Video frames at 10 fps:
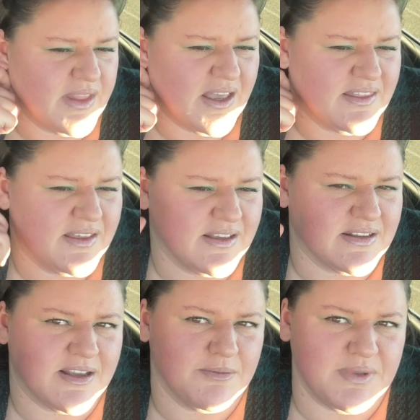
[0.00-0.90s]
I think
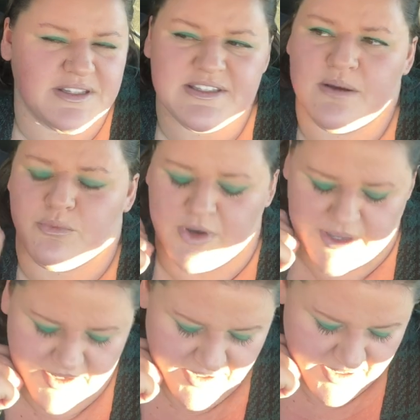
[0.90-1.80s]
it could be somewhat.
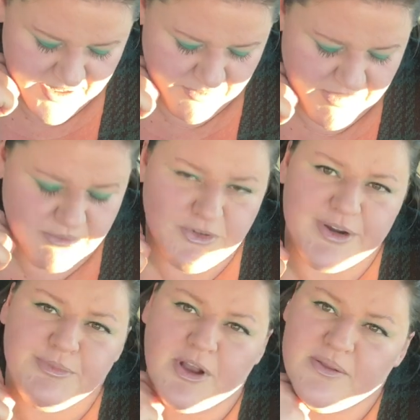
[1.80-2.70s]
Memory
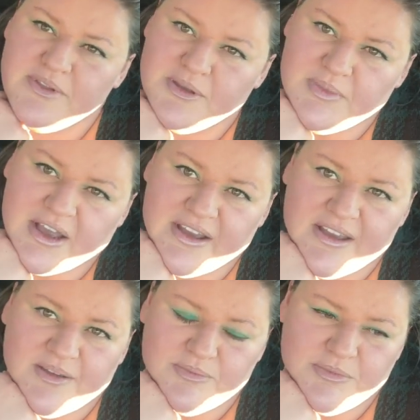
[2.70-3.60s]
problem,
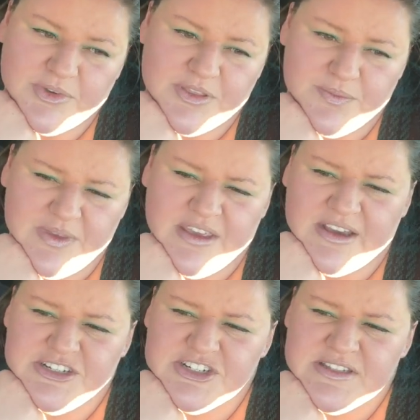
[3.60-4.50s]

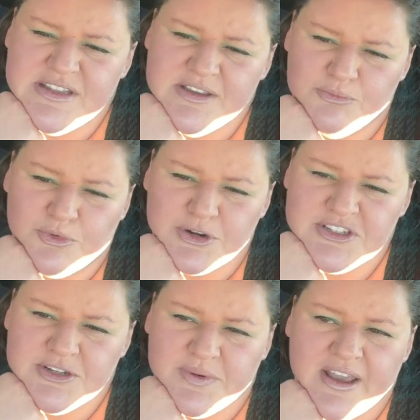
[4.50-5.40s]
I just think more
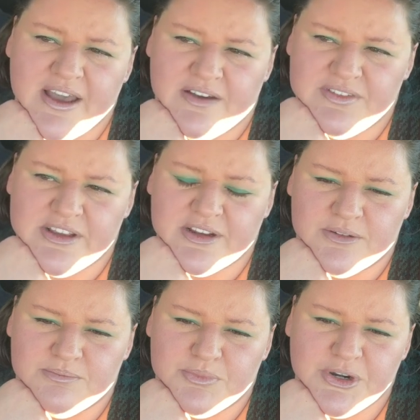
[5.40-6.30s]
so I have like a
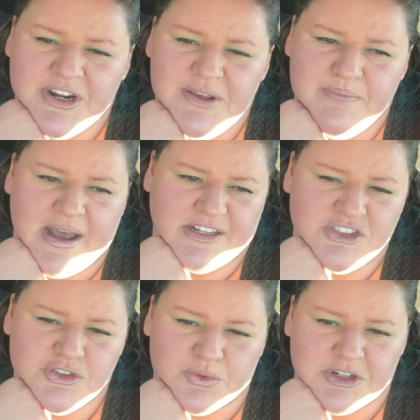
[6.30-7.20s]
pretty bad
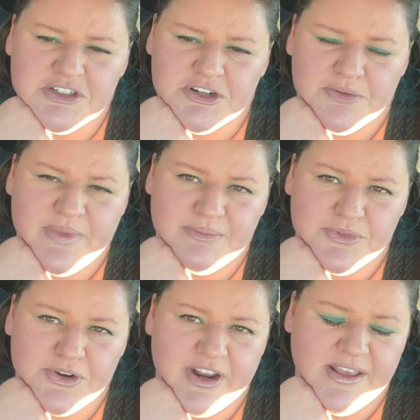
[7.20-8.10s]
short-term memory.